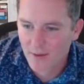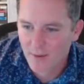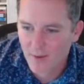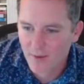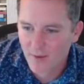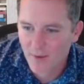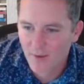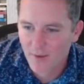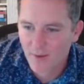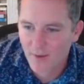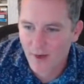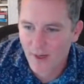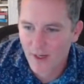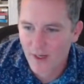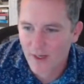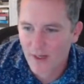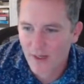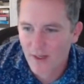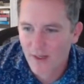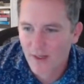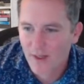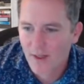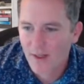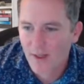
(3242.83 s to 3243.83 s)
real
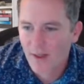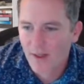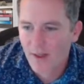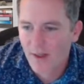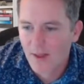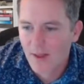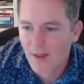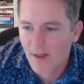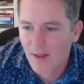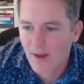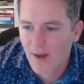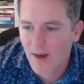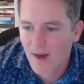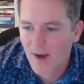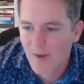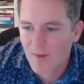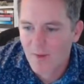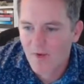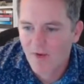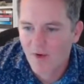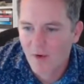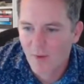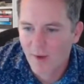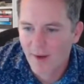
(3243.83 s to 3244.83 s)
quick
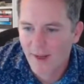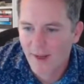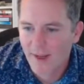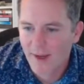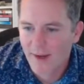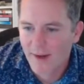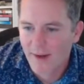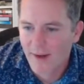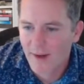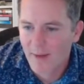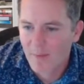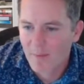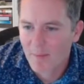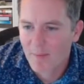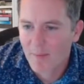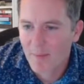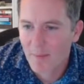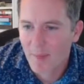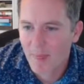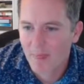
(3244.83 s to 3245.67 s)
before we get up.